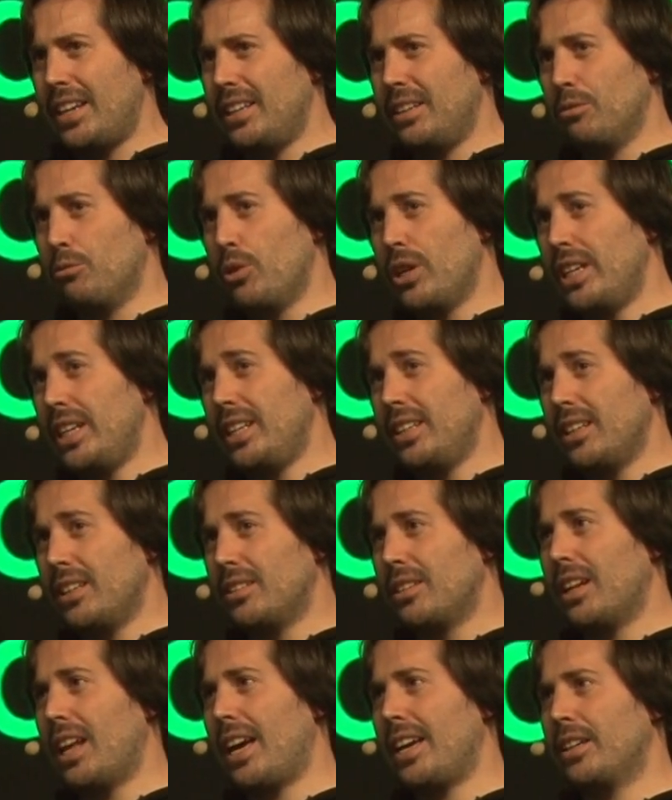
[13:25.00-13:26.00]
we
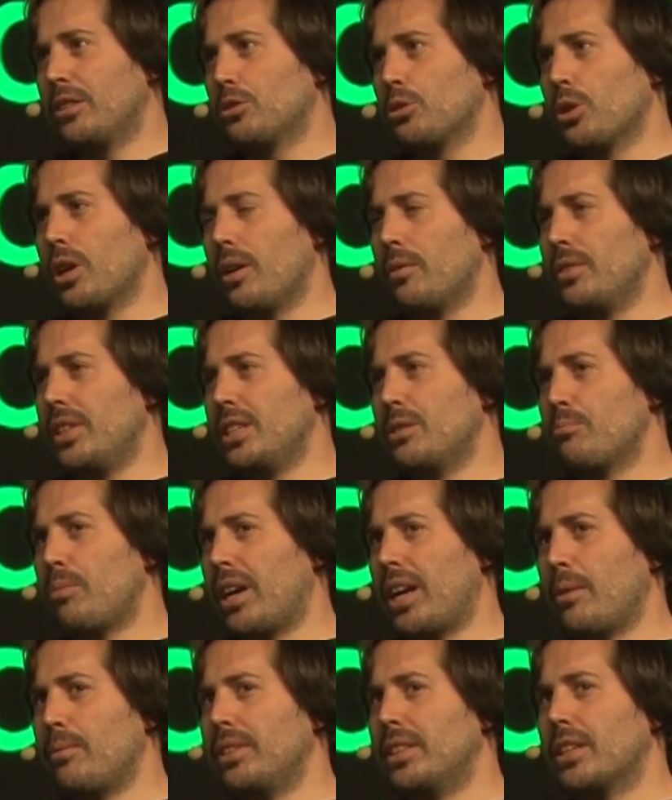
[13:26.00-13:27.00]
needed like to have these
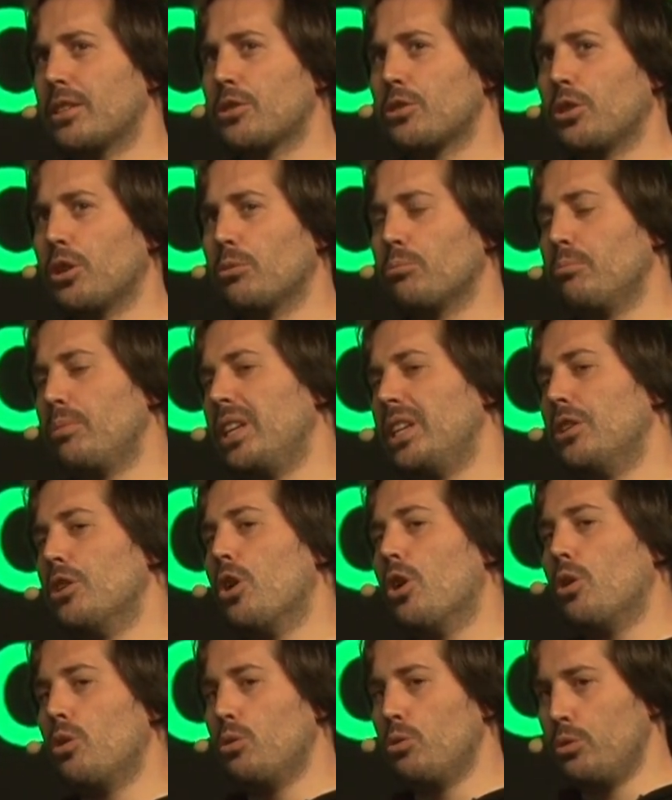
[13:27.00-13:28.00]
parameters not be
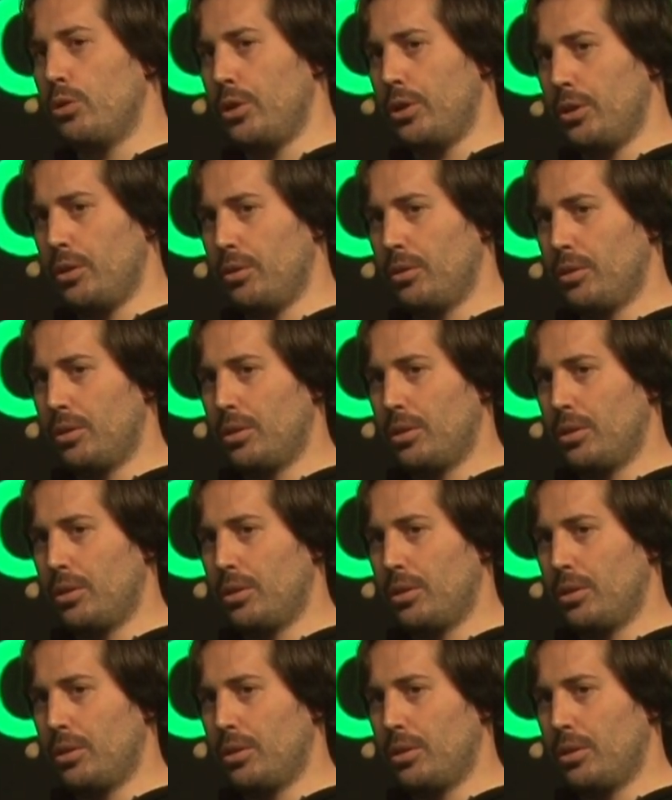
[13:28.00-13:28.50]
known,